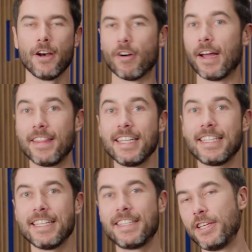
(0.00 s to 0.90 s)
All right,
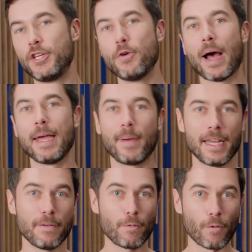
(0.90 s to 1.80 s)
this is the
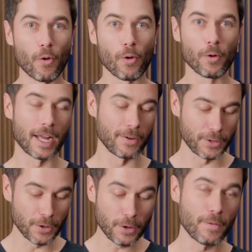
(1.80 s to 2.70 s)
UAP4, our
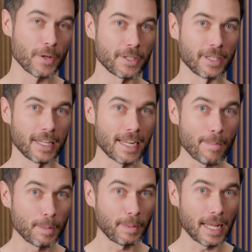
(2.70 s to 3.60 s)
universal
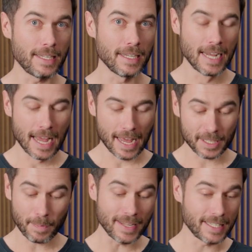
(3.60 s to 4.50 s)
adapter plate. And
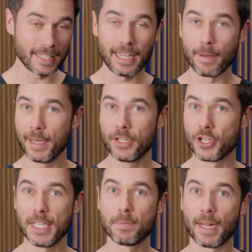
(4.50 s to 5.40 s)
it's basically a big
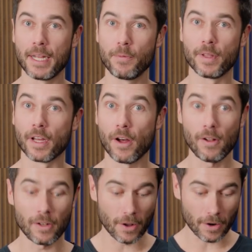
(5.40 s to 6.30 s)
cheese plate with a
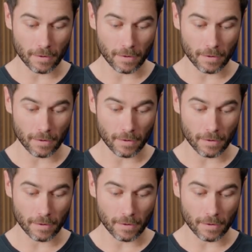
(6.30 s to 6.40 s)
whole lot